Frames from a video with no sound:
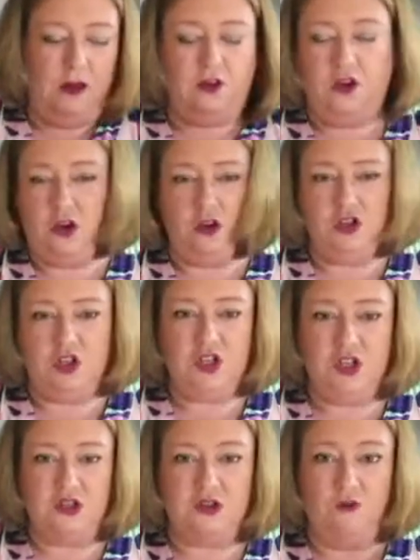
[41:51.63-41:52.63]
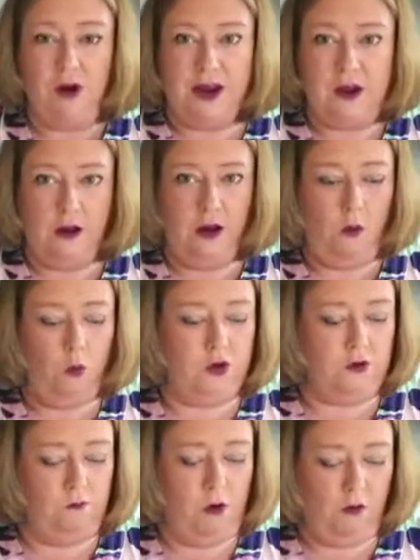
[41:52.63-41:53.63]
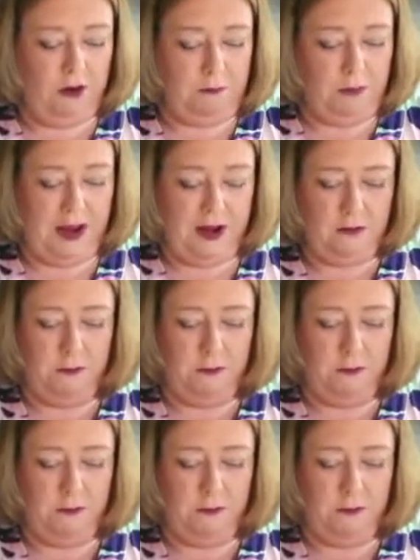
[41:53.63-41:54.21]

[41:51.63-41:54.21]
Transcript: you can just use a regular wooden rolling pin.